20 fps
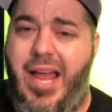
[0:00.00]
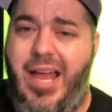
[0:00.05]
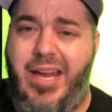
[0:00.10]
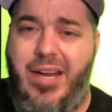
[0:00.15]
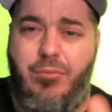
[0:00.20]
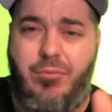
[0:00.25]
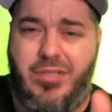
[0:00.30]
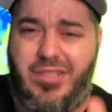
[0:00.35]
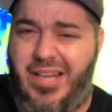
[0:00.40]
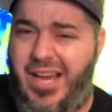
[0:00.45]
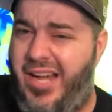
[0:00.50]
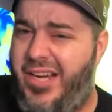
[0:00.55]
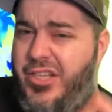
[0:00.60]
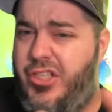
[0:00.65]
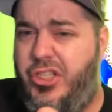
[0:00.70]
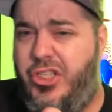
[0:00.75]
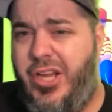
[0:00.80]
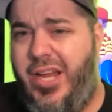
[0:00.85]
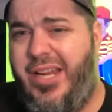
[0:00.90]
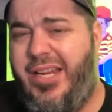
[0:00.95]
and it was kind of
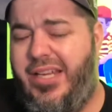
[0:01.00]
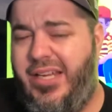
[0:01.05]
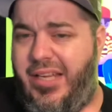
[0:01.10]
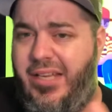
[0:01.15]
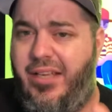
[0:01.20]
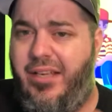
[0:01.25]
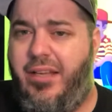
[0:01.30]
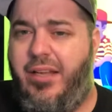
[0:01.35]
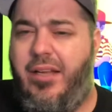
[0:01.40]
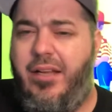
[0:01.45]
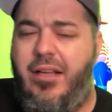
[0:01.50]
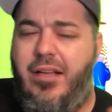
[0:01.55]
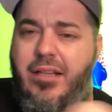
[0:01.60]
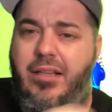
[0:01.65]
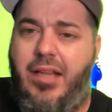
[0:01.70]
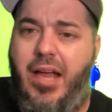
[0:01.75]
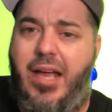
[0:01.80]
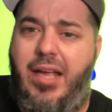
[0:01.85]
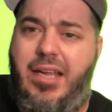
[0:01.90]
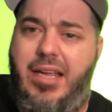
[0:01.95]
shaky.
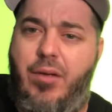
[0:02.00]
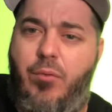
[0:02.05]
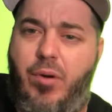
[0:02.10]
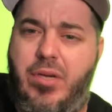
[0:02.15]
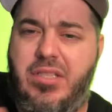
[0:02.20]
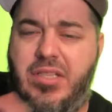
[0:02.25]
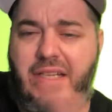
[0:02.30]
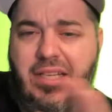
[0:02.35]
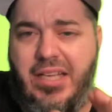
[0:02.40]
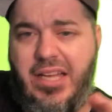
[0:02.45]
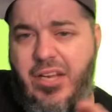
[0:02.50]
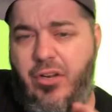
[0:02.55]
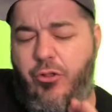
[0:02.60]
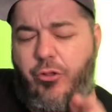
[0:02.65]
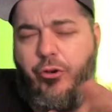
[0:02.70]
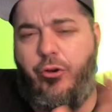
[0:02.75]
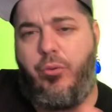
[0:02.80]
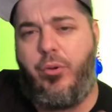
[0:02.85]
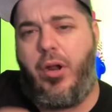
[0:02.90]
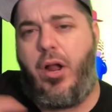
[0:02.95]
Like, he wasn't getting
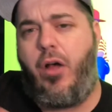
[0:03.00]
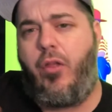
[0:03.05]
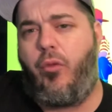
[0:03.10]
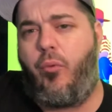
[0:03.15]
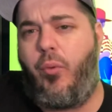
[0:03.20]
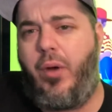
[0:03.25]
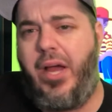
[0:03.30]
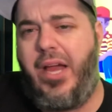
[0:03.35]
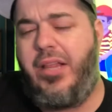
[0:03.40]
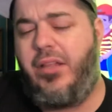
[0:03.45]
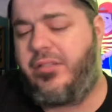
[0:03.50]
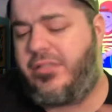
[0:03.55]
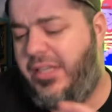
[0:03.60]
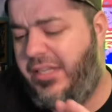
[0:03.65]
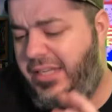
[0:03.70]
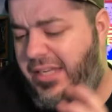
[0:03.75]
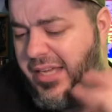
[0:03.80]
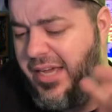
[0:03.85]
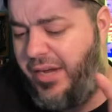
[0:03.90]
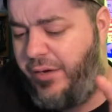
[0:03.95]
through it all the way. It looks
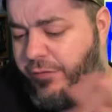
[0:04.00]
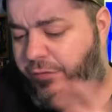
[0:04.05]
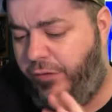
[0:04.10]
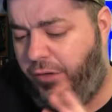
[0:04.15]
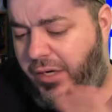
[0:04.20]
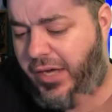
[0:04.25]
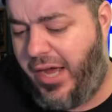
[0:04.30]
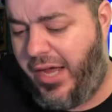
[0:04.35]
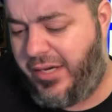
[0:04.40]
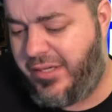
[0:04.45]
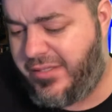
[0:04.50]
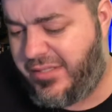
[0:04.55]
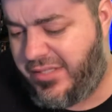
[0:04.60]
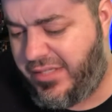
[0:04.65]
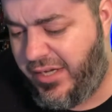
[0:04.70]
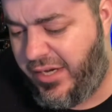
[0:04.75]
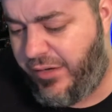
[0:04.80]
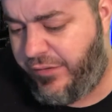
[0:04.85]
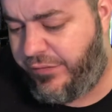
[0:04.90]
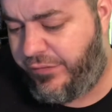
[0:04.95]
like he kind of forgot his
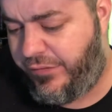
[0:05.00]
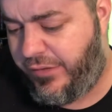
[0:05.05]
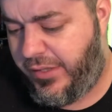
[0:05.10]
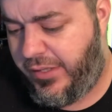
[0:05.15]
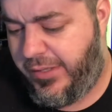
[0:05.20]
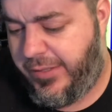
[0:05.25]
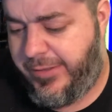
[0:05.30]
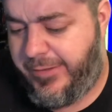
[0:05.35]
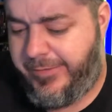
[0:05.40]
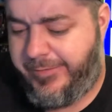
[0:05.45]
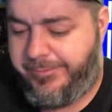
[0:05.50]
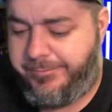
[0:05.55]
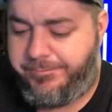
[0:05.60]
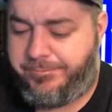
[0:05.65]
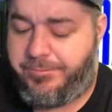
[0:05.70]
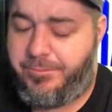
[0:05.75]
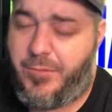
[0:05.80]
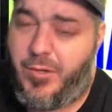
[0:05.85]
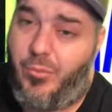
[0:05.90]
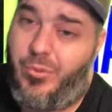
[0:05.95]
stuff,
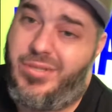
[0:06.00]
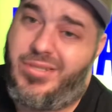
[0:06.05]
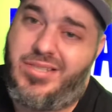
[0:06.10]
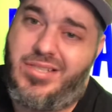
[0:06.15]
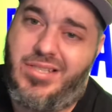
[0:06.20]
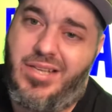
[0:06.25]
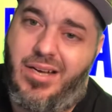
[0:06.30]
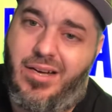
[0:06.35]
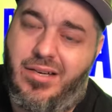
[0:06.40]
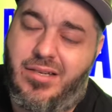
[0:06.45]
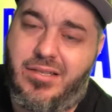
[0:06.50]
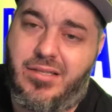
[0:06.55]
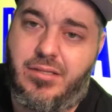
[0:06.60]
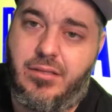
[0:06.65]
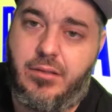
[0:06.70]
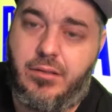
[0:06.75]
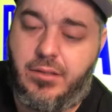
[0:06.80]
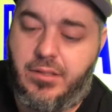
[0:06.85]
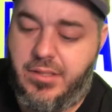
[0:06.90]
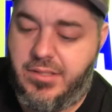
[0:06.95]
which sucks
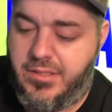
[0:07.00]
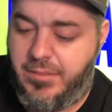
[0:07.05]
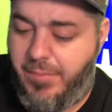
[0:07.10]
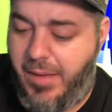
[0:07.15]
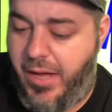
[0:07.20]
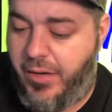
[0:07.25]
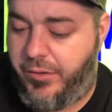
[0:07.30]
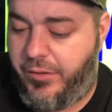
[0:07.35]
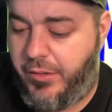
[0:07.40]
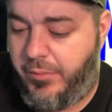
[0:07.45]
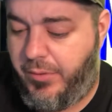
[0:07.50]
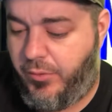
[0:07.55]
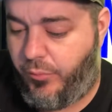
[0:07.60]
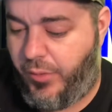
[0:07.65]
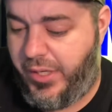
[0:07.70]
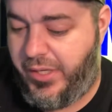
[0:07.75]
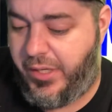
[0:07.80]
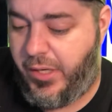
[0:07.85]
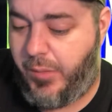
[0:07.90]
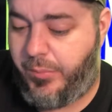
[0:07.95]
because the battle could have been
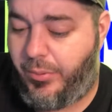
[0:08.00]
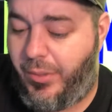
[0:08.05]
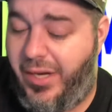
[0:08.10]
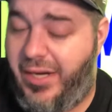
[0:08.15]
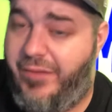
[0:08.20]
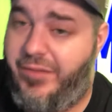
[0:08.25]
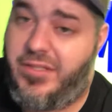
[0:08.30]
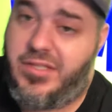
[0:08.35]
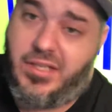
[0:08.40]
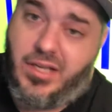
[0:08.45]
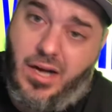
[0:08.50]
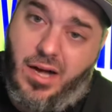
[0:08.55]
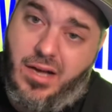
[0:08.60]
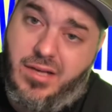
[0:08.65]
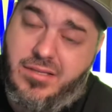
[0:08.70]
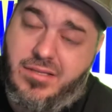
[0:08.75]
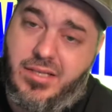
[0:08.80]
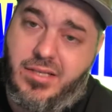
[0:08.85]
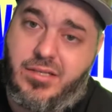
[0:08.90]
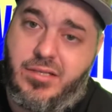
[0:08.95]
way doper. I give it to
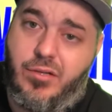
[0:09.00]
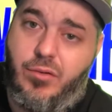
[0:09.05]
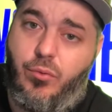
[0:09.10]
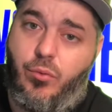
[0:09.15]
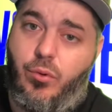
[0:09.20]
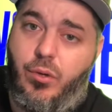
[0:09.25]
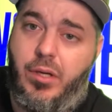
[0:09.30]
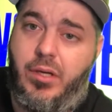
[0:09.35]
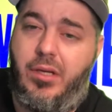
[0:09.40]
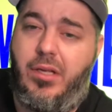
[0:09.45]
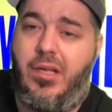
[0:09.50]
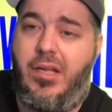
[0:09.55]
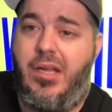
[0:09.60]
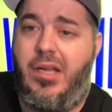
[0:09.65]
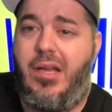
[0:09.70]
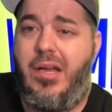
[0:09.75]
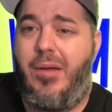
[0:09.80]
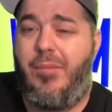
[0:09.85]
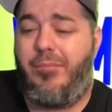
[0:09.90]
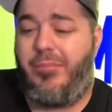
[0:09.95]
Caustic 2-1,
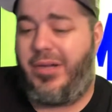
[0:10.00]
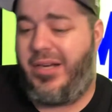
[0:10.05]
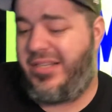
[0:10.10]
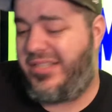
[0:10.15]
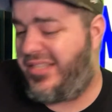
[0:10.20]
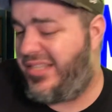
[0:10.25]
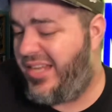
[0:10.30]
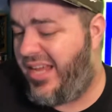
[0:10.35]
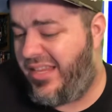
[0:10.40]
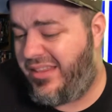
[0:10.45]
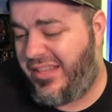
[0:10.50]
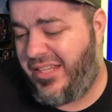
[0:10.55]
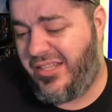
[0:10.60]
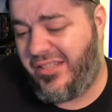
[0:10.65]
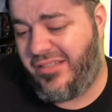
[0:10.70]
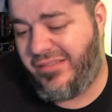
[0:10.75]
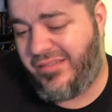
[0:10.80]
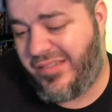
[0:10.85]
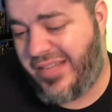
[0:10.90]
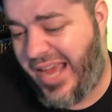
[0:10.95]
but it's nothing